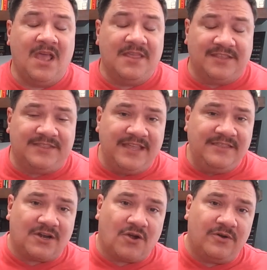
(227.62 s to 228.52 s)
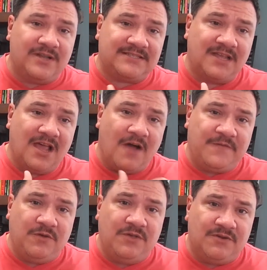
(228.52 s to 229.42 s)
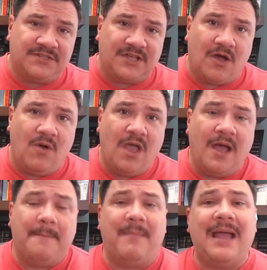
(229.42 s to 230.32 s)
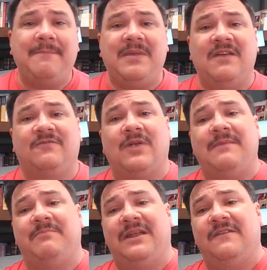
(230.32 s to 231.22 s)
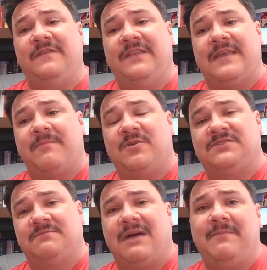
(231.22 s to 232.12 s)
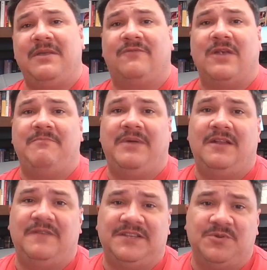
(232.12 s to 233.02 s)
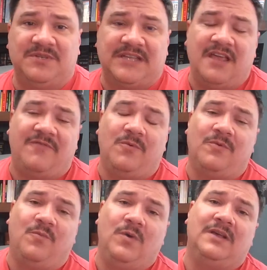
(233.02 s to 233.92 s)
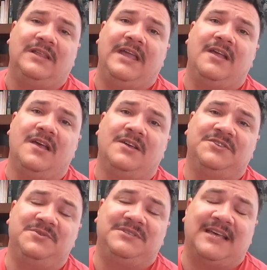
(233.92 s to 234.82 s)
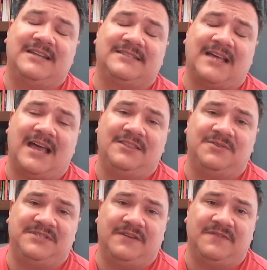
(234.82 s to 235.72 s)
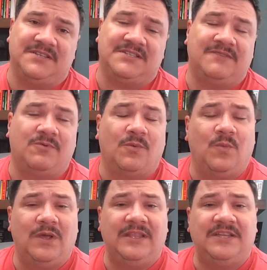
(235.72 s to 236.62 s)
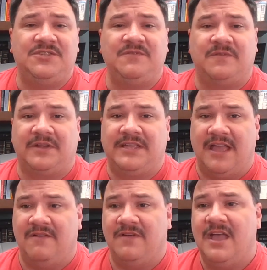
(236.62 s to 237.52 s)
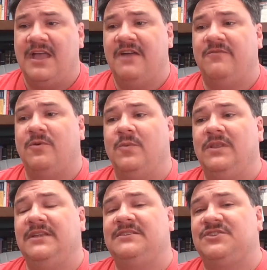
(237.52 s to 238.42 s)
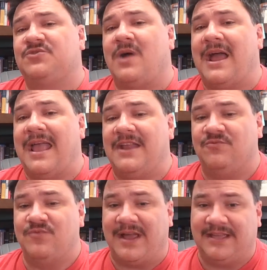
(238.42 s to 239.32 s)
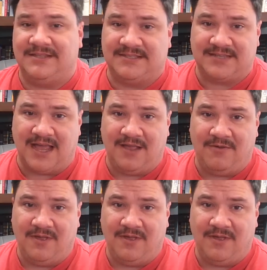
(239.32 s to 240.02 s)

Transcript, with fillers: The thing that hurt us a few years ago might be of great benefit. That person might be of great benefit to us if we're willing to set aside those differences, if we're willing to forgive, if we're willing to try and reconcile.